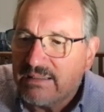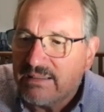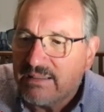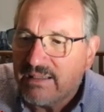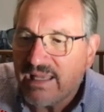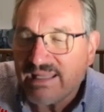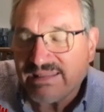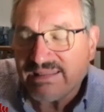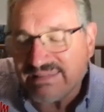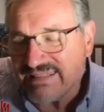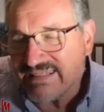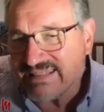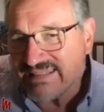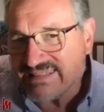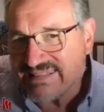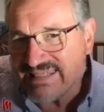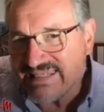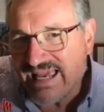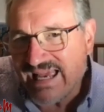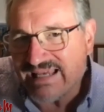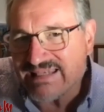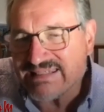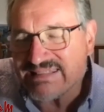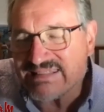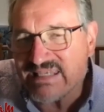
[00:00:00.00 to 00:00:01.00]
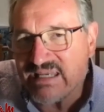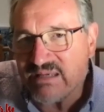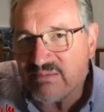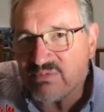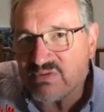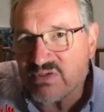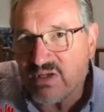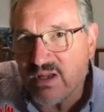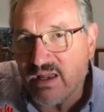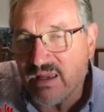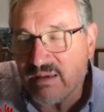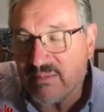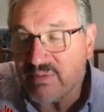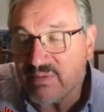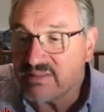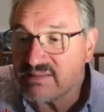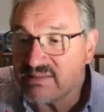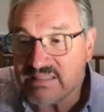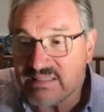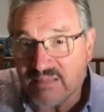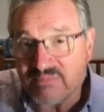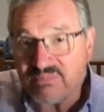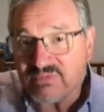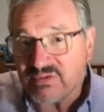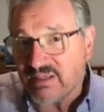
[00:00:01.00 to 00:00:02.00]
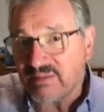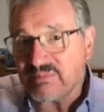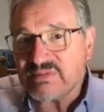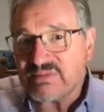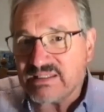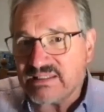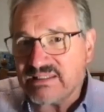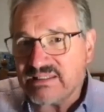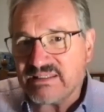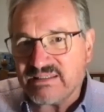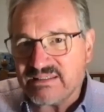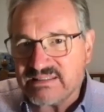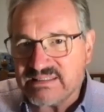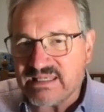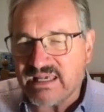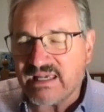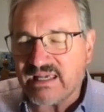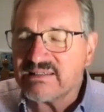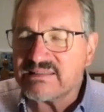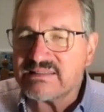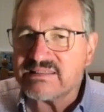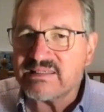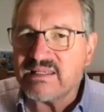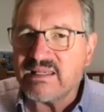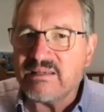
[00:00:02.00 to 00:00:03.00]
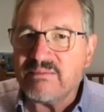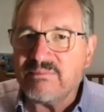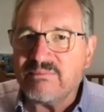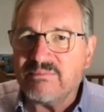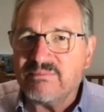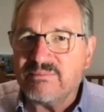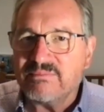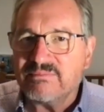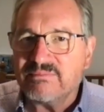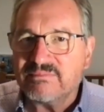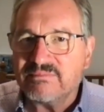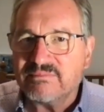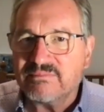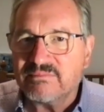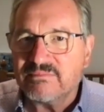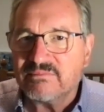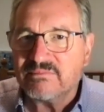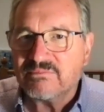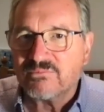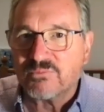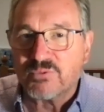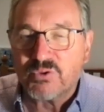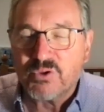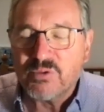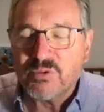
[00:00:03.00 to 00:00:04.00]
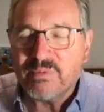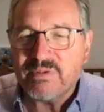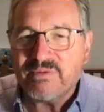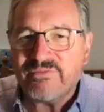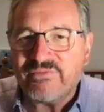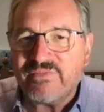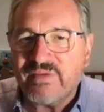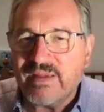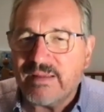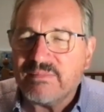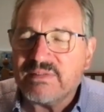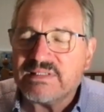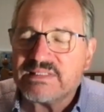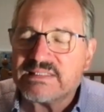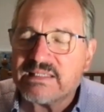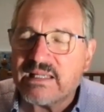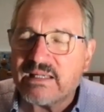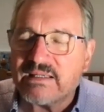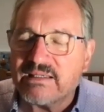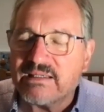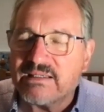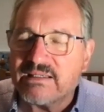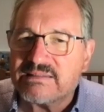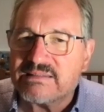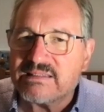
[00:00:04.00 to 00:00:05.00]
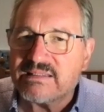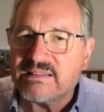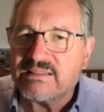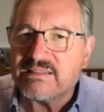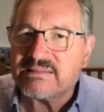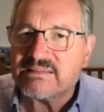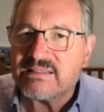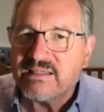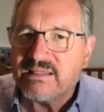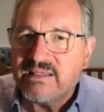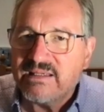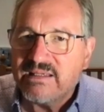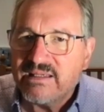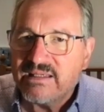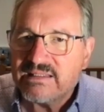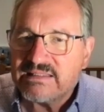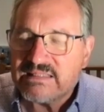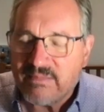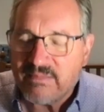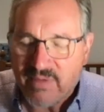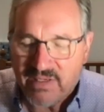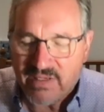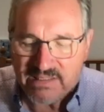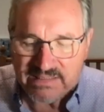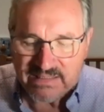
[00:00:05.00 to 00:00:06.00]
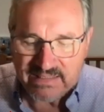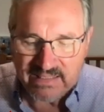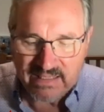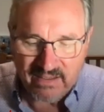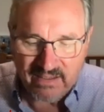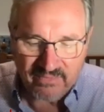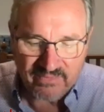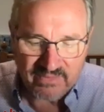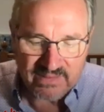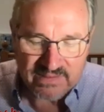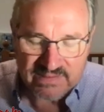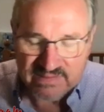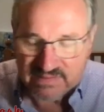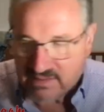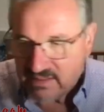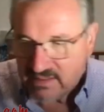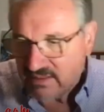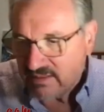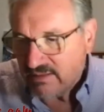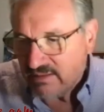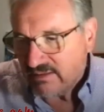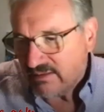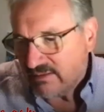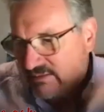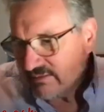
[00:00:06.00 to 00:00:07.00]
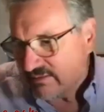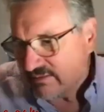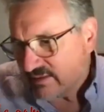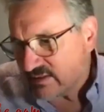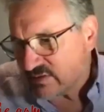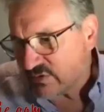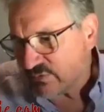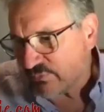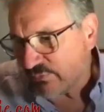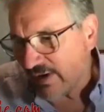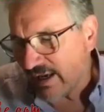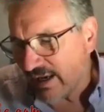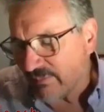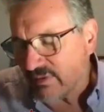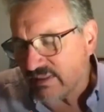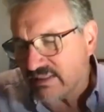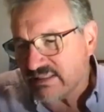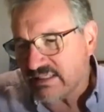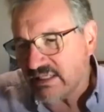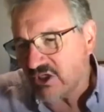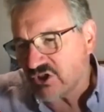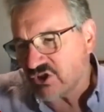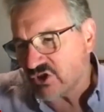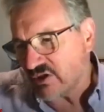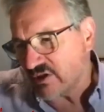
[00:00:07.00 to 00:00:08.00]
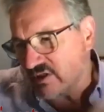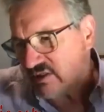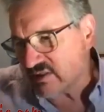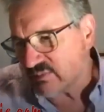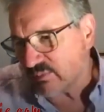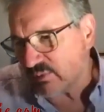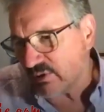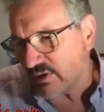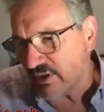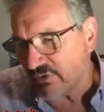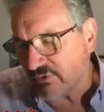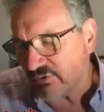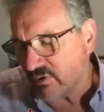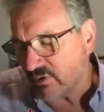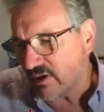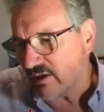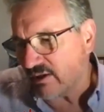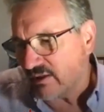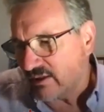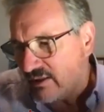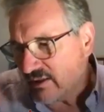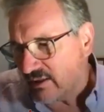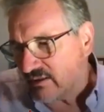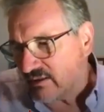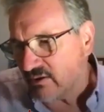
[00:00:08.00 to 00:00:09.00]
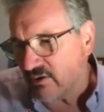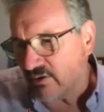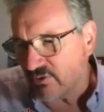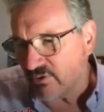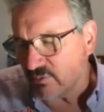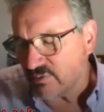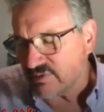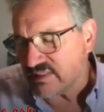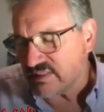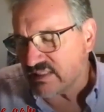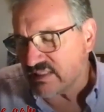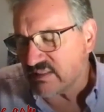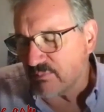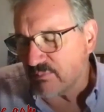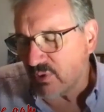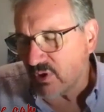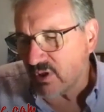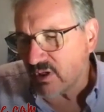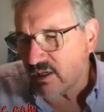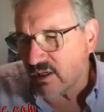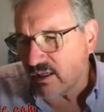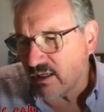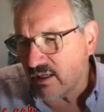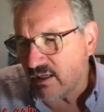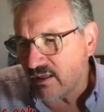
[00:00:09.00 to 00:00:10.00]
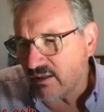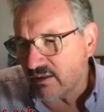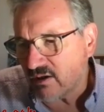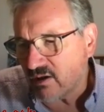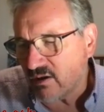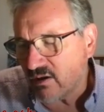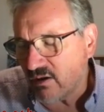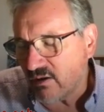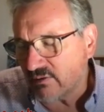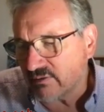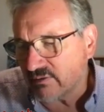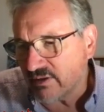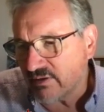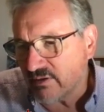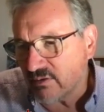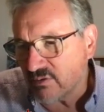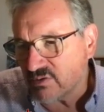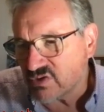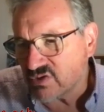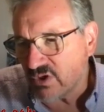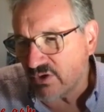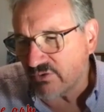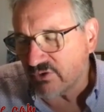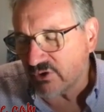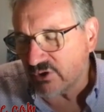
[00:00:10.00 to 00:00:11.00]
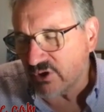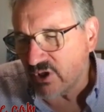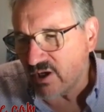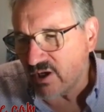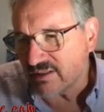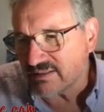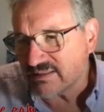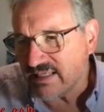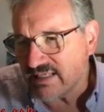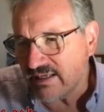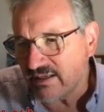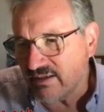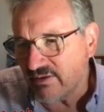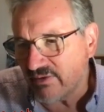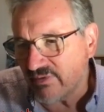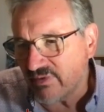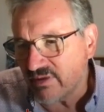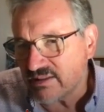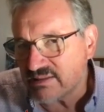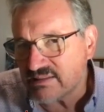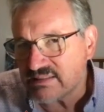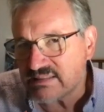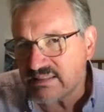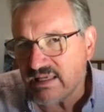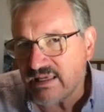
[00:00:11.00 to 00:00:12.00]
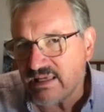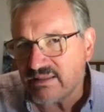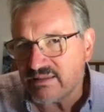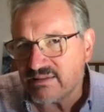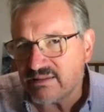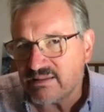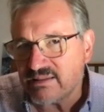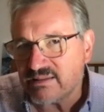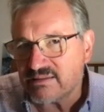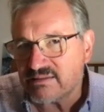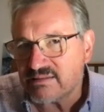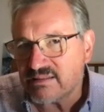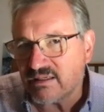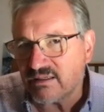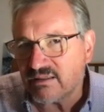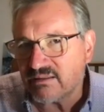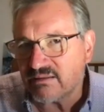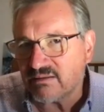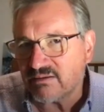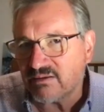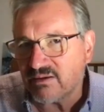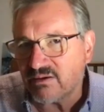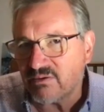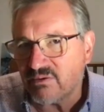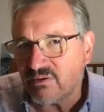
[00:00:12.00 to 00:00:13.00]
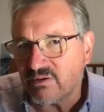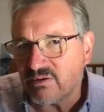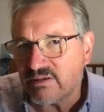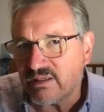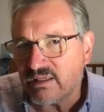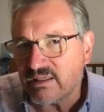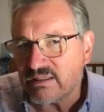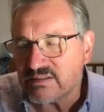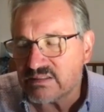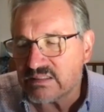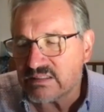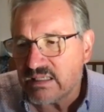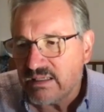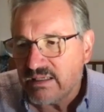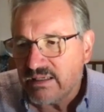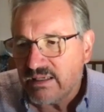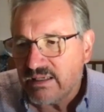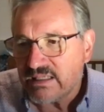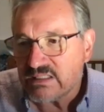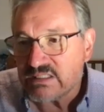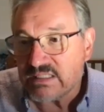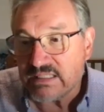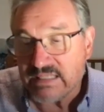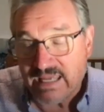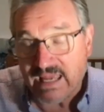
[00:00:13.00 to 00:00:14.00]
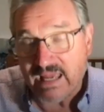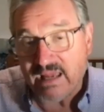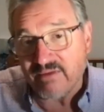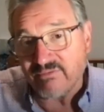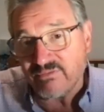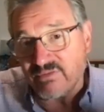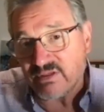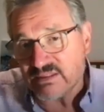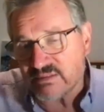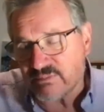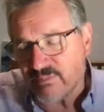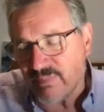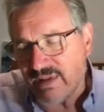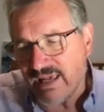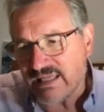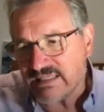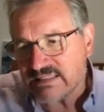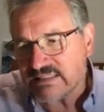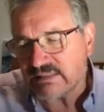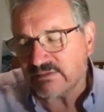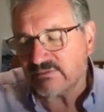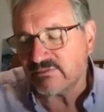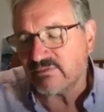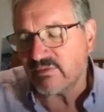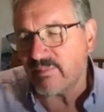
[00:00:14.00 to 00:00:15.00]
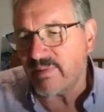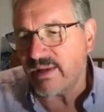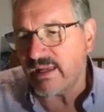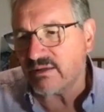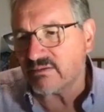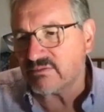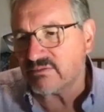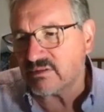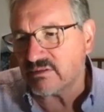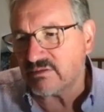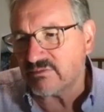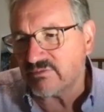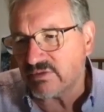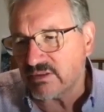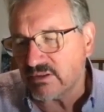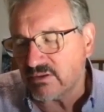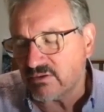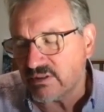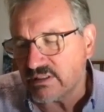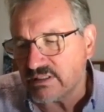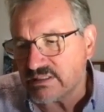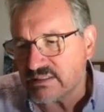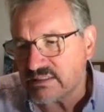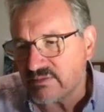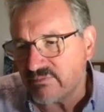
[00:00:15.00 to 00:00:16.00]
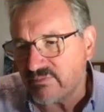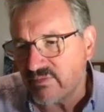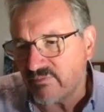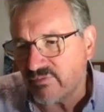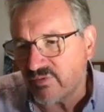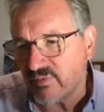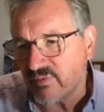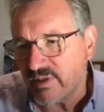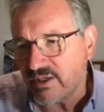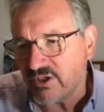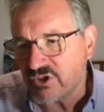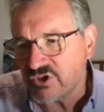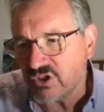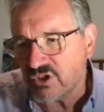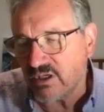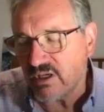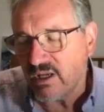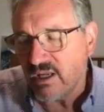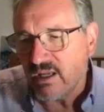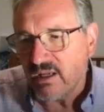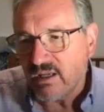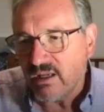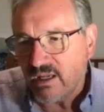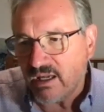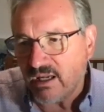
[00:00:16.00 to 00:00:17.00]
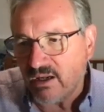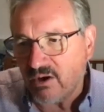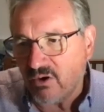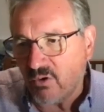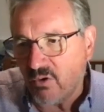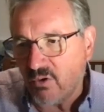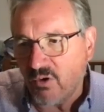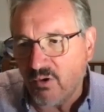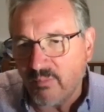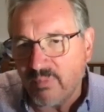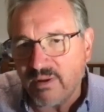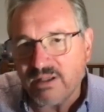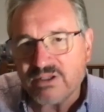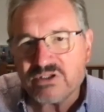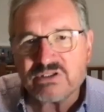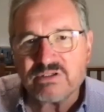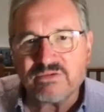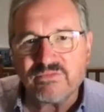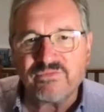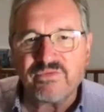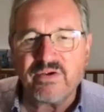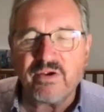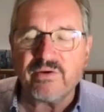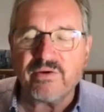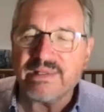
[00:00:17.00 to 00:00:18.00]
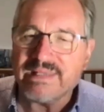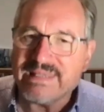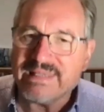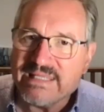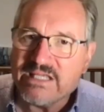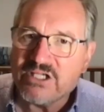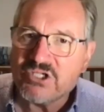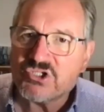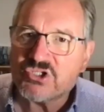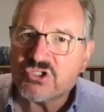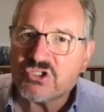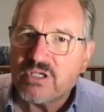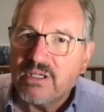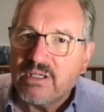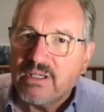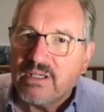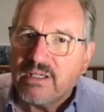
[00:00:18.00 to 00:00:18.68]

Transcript: at the exact same time, and sometimes in the exact same room and family setting. It's amazing how this fragmentation, this plethora, you know, there was this book called, I think it was called The Long Tail, that said that, as you have this massive amount of increase of information, a whole bunch of very niche